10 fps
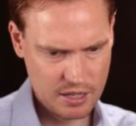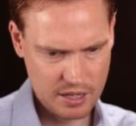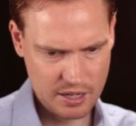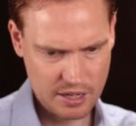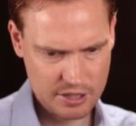
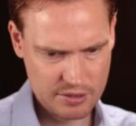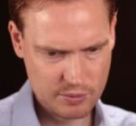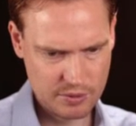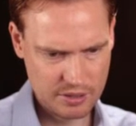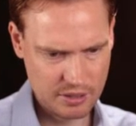And
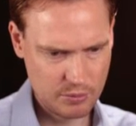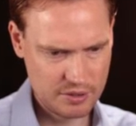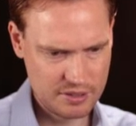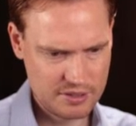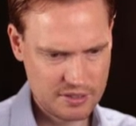I want
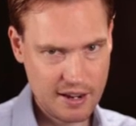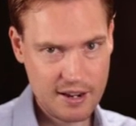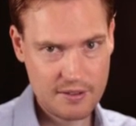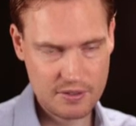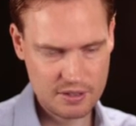to
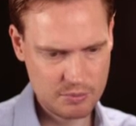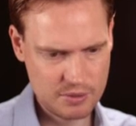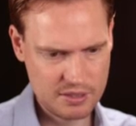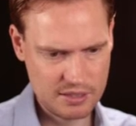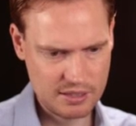save this
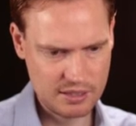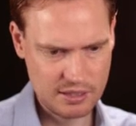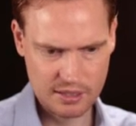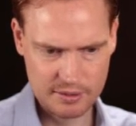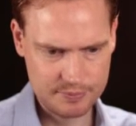
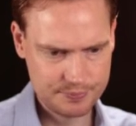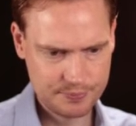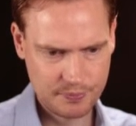particular